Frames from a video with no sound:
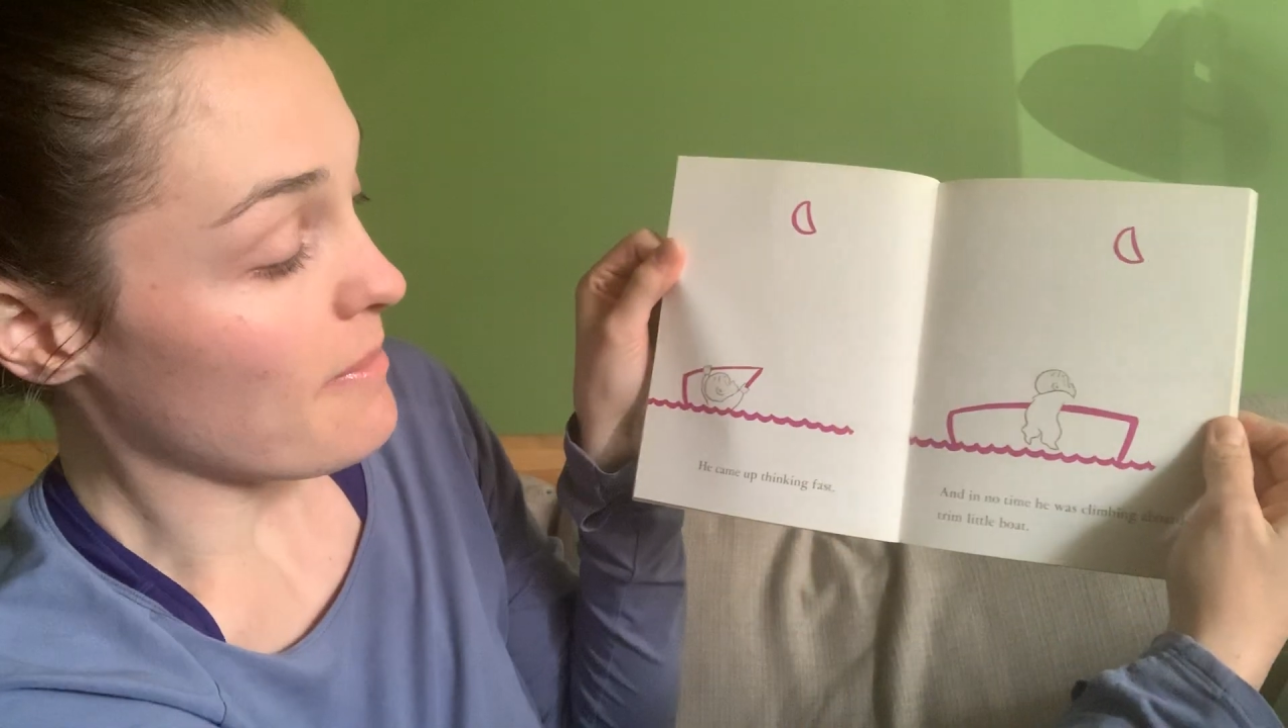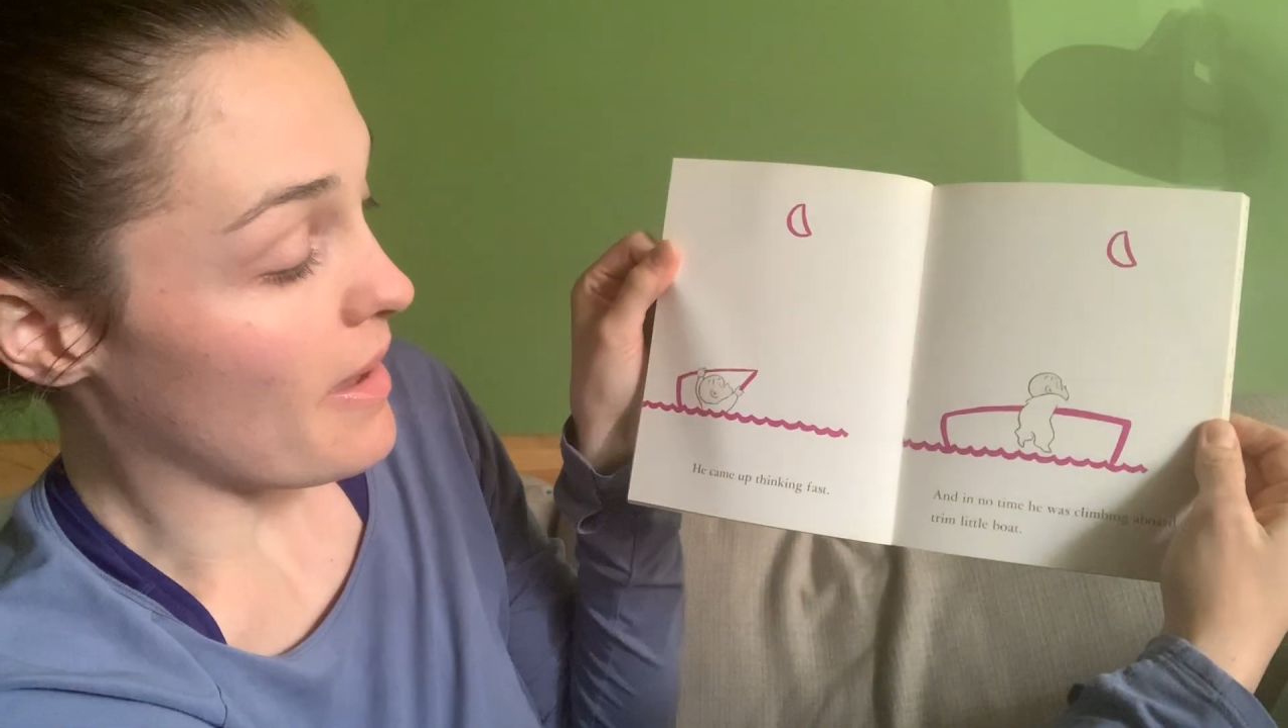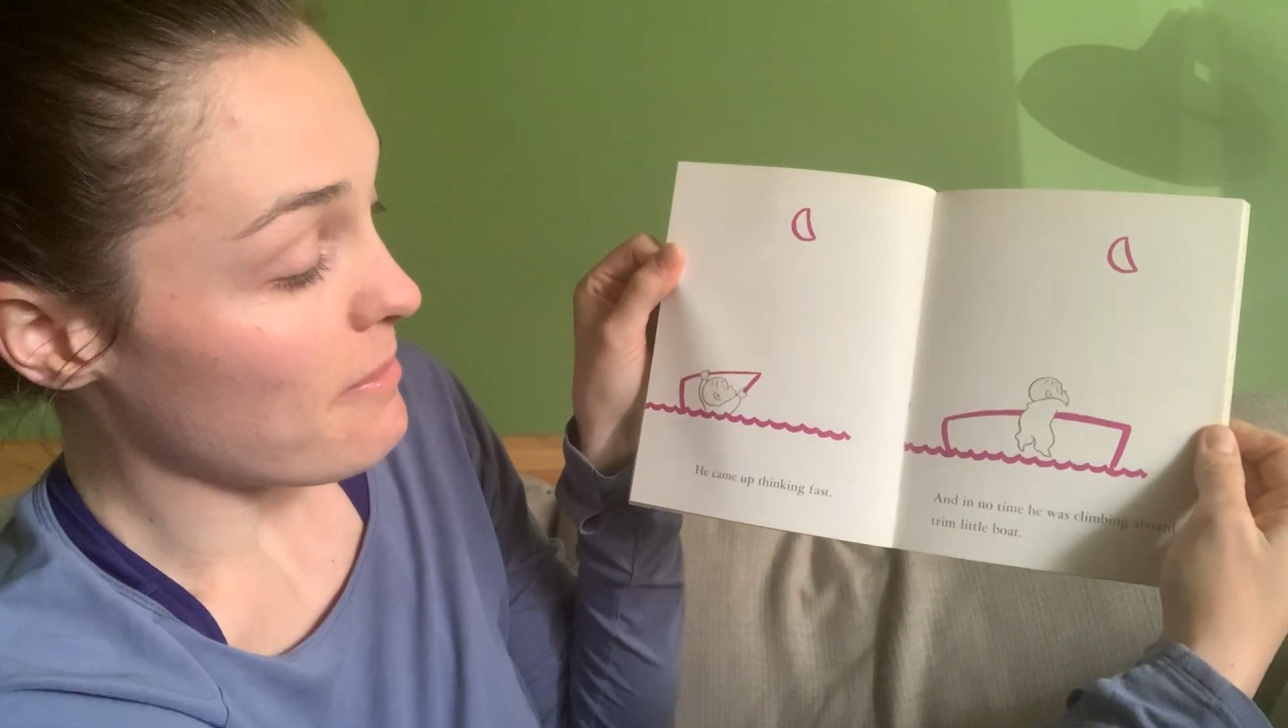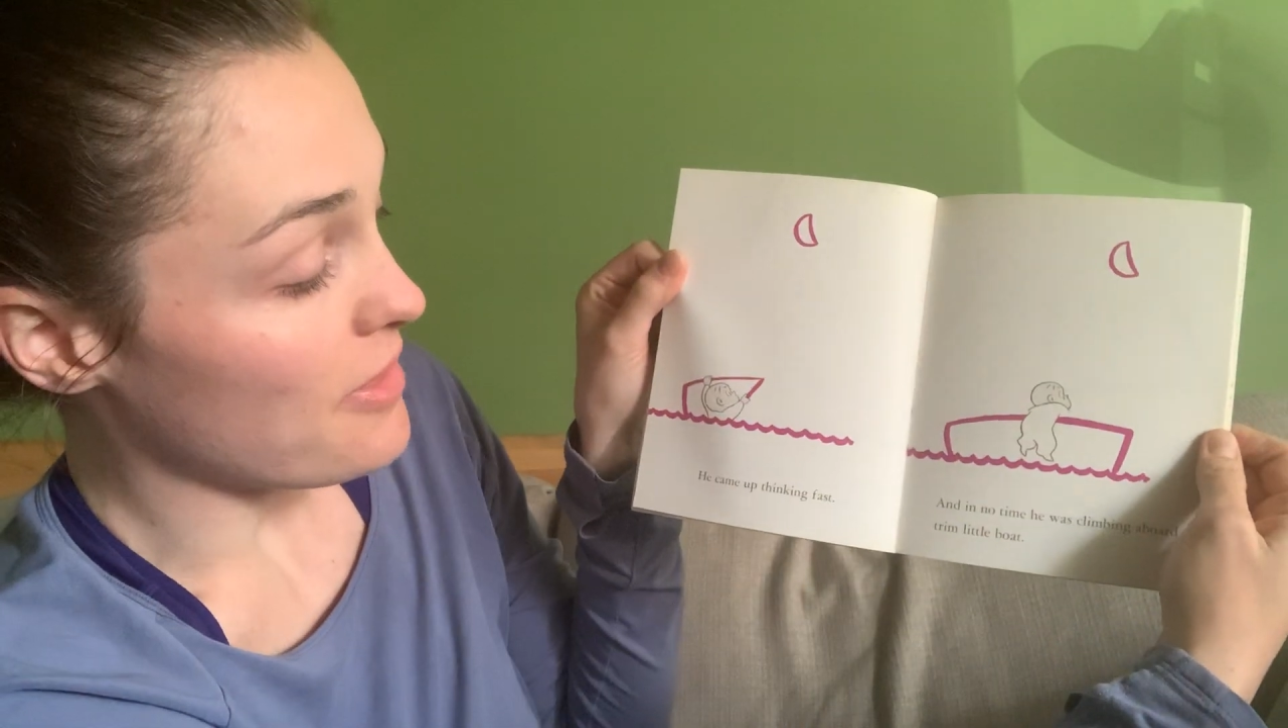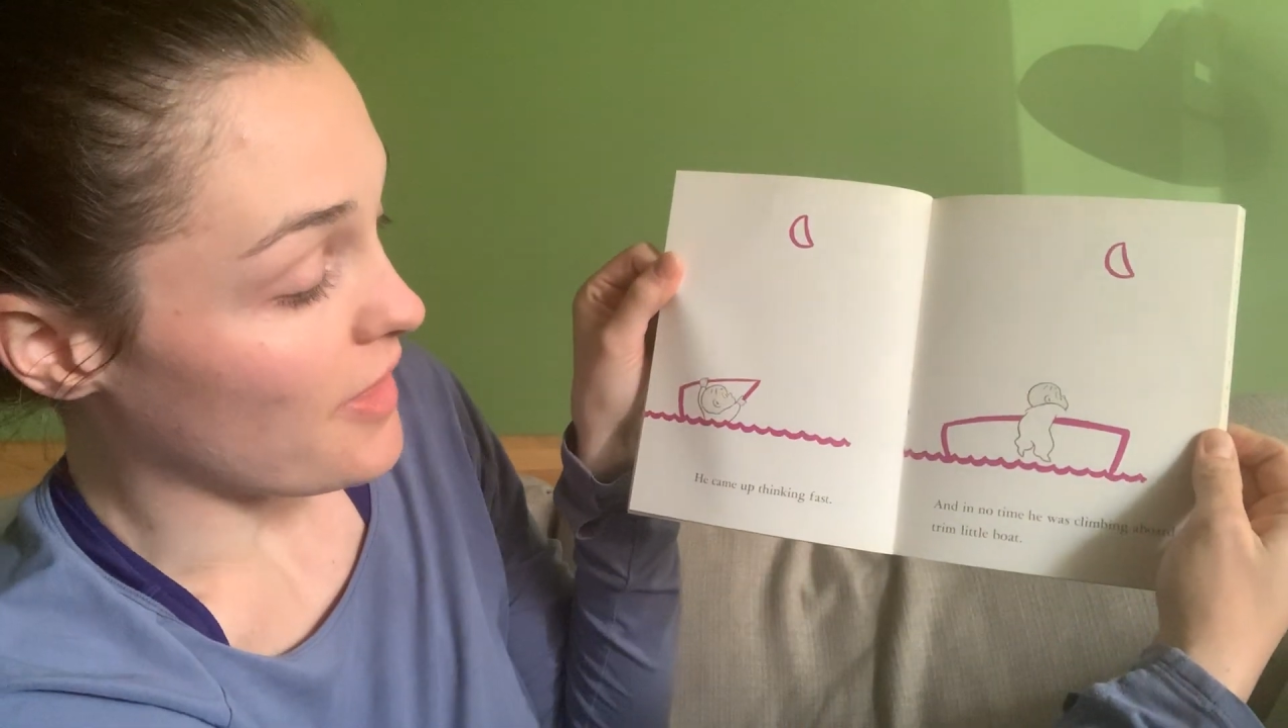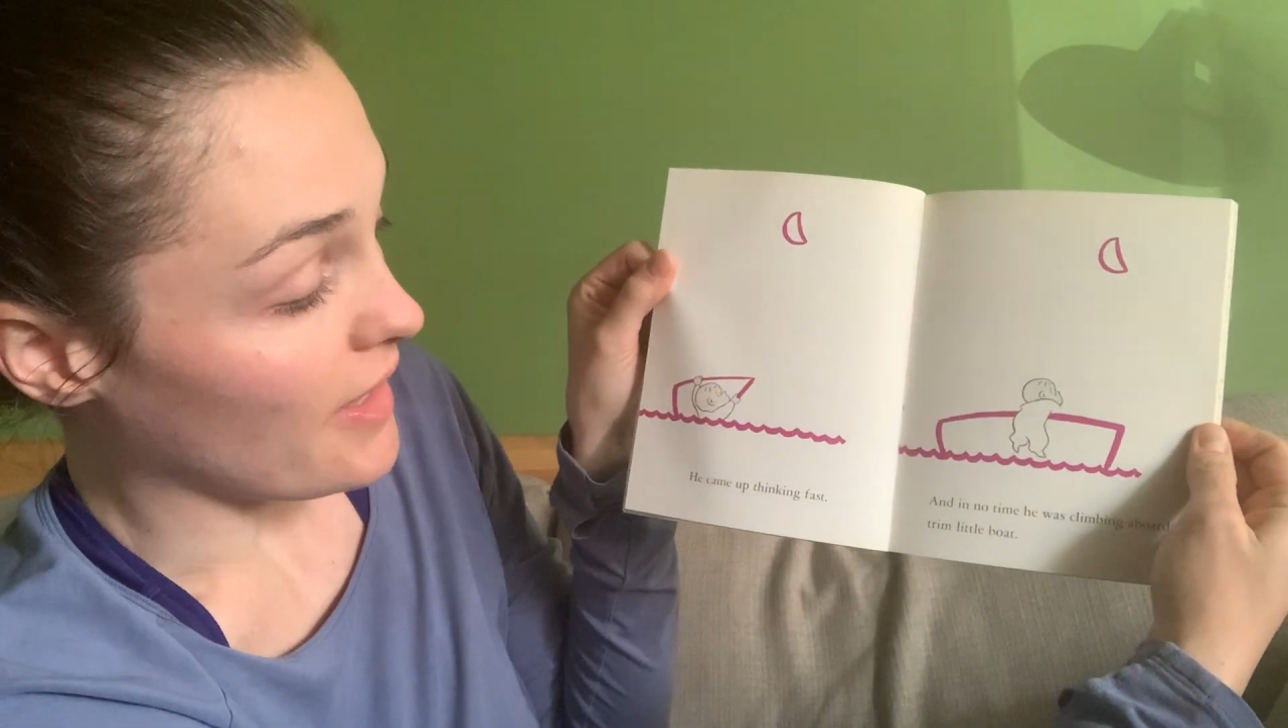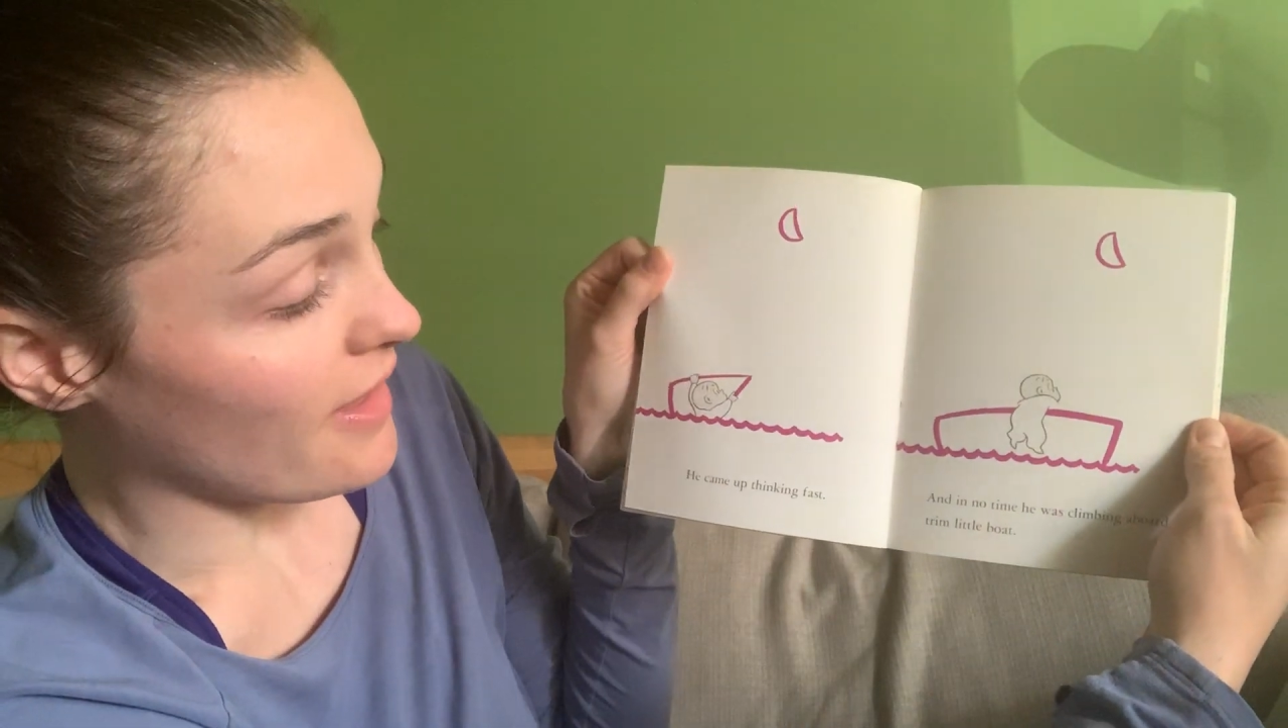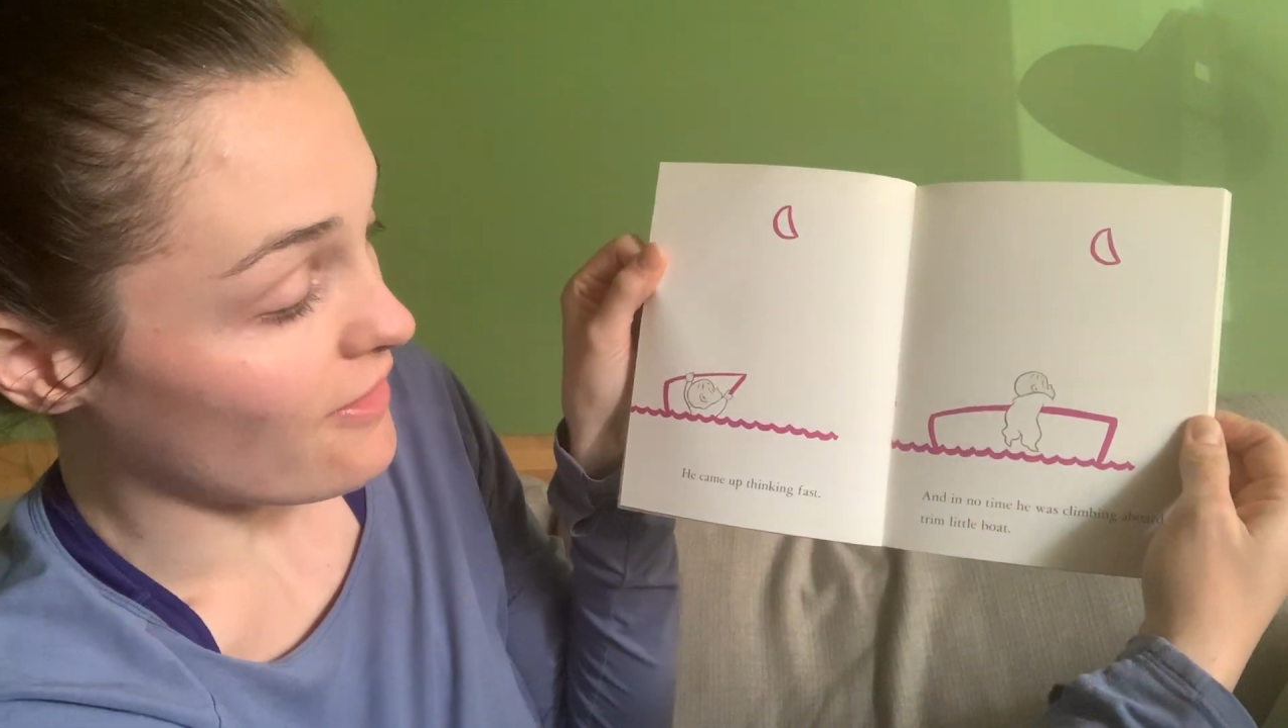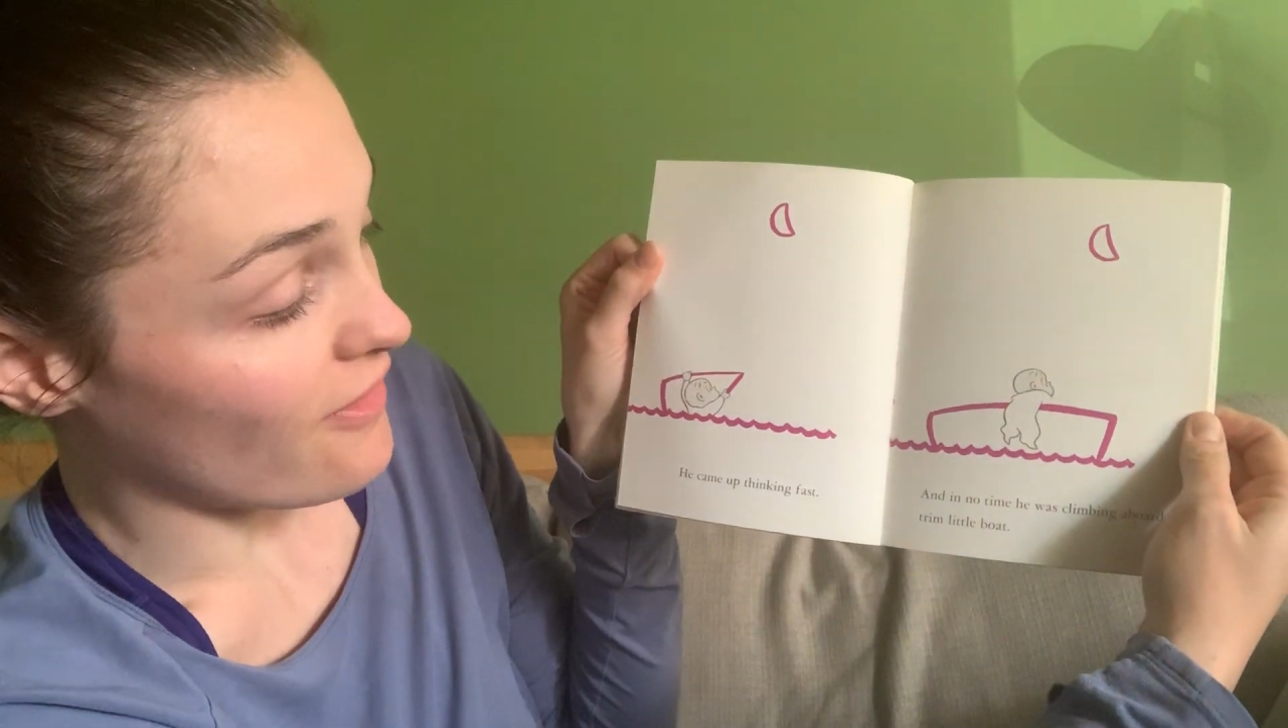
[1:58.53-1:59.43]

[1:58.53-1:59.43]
up thinking